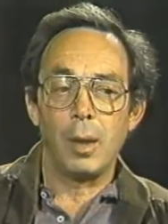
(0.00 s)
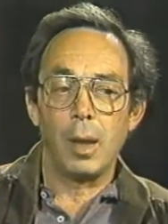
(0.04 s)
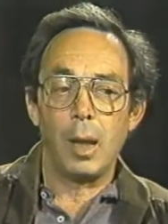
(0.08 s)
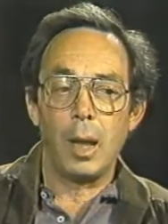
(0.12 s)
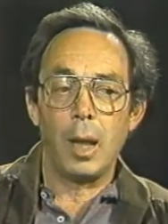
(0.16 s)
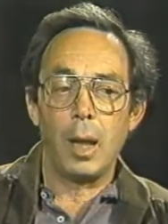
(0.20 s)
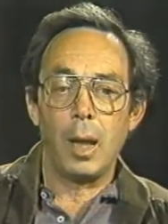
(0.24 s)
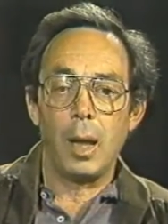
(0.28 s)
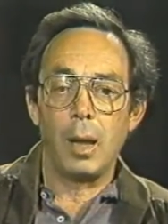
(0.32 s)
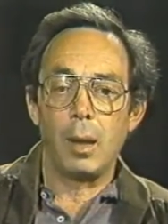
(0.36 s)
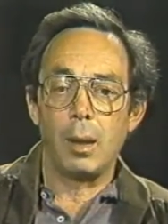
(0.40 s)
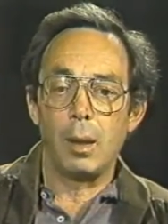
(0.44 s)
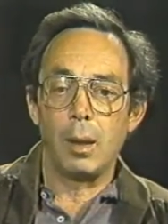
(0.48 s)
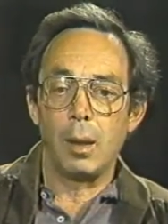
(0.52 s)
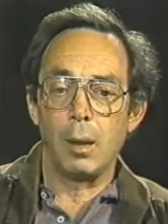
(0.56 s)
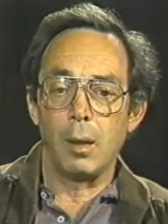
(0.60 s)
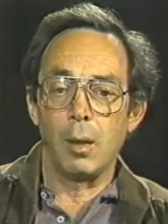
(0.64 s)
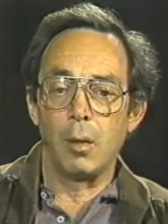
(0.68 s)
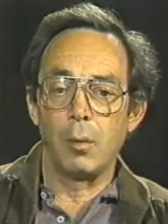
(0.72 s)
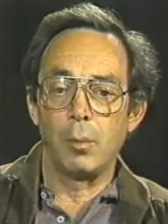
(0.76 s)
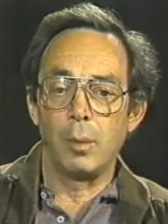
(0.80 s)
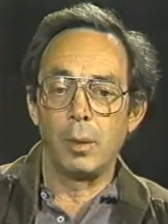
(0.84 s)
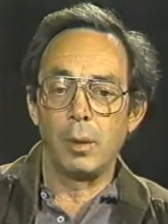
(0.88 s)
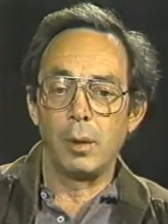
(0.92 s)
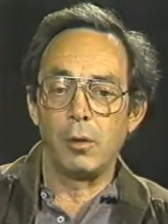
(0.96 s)
to add that
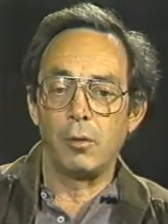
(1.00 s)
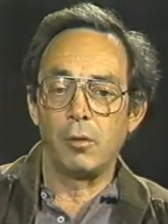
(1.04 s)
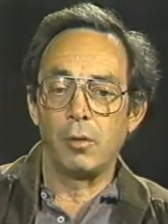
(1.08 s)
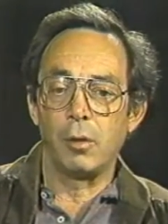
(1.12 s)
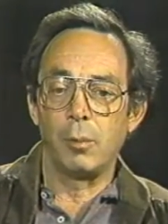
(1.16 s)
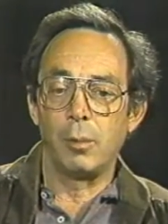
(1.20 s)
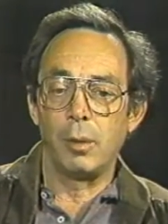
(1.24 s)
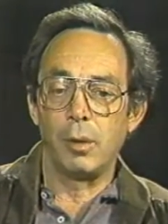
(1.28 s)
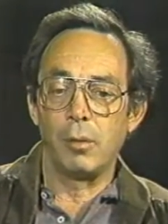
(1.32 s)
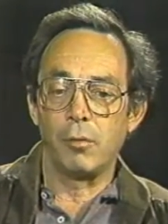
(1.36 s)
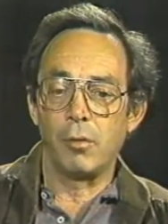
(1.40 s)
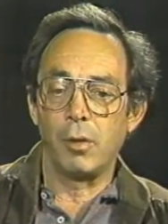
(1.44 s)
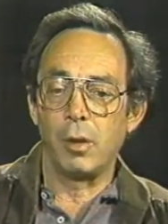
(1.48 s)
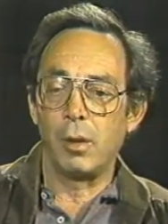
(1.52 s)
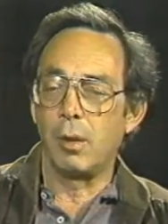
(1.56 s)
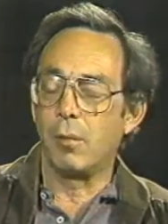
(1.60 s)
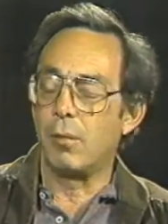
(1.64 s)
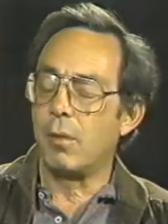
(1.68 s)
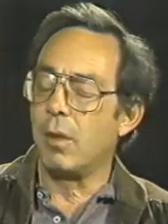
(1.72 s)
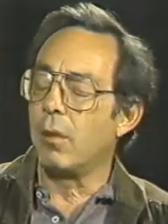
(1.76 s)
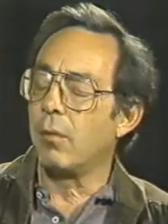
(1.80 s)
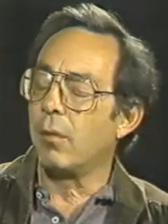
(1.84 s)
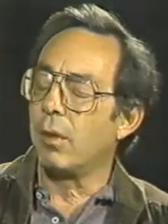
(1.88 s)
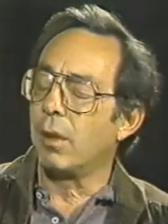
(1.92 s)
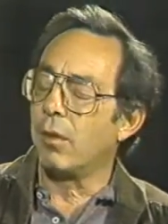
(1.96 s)
nobody should be afraid
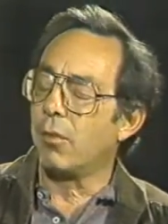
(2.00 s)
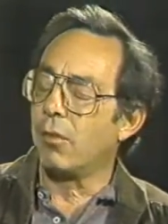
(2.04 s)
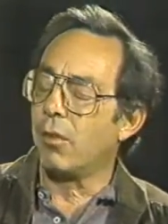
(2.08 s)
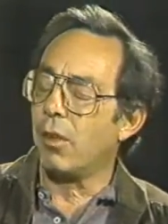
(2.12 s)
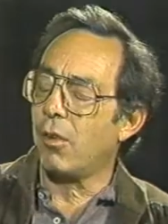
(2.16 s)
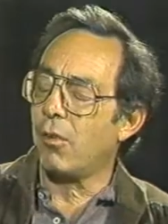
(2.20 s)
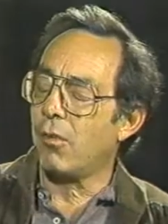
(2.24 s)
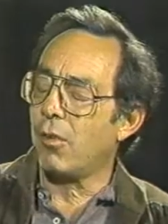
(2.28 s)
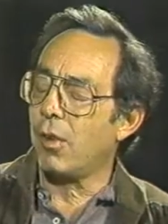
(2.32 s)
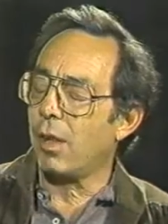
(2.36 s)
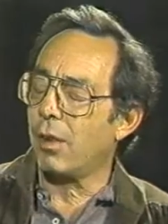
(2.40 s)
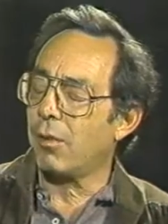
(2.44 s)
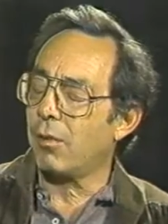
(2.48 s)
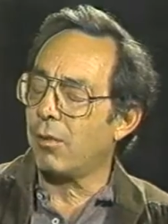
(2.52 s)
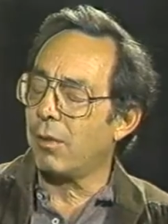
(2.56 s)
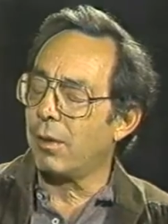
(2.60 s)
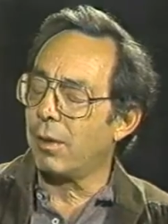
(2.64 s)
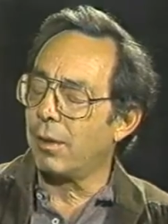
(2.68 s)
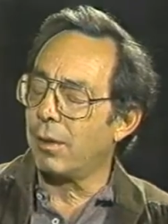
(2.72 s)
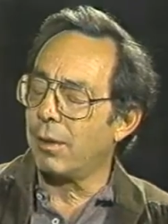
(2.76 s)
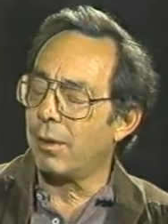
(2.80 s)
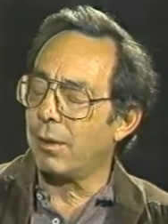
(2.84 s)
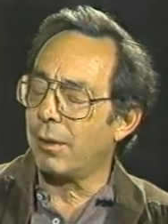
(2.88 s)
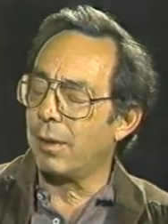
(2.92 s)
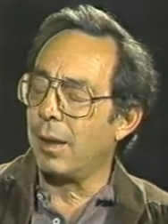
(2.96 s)
of having a chest
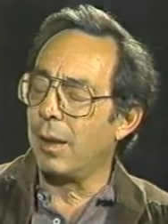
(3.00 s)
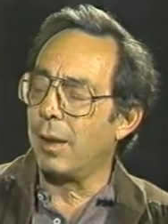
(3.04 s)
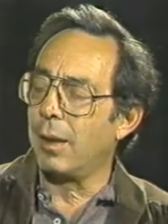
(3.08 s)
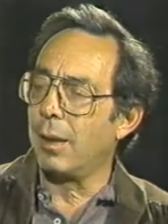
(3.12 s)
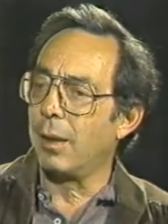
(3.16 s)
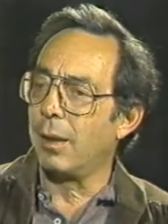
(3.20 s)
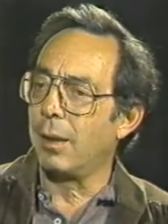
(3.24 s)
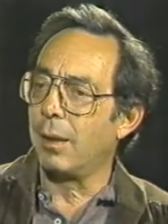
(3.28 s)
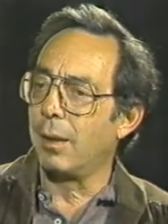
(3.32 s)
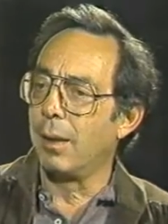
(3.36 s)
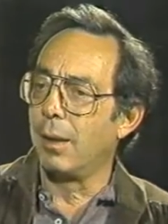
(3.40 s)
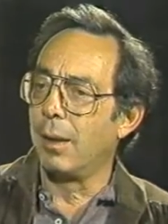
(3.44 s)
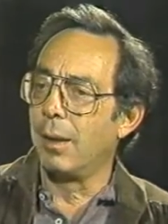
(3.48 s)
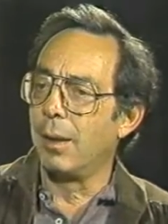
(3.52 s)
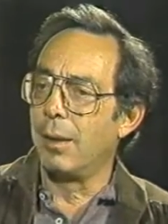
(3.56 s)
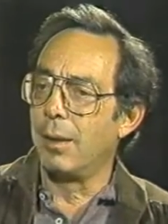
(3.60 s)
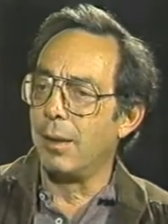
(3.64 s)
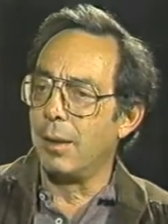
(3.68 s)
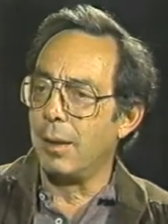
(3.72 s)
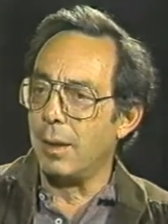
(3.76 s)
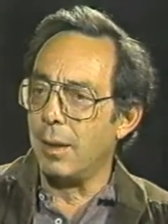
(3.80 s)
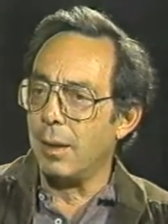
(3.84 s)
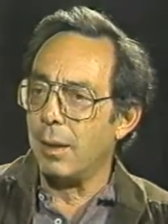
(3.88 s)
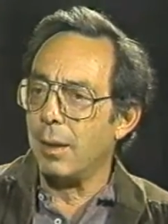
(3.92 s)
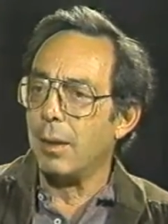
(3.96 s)
x-ray or getting
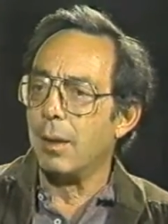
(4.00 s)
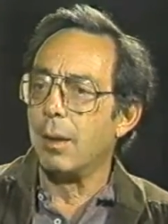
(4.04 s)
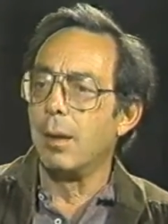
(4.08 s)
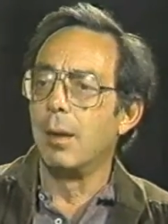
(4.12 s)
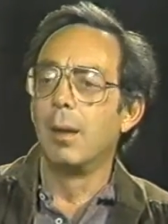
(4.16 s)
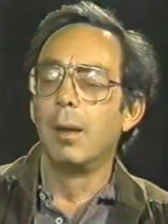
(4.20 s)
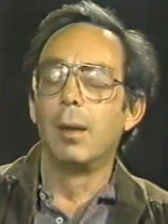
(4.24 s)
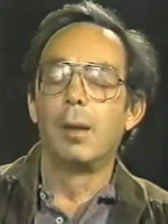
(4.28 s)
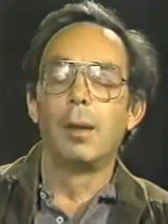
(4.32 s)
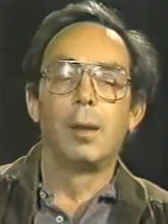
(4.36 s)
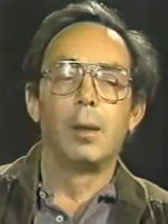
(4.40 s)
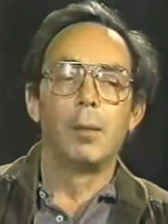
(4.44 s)
needed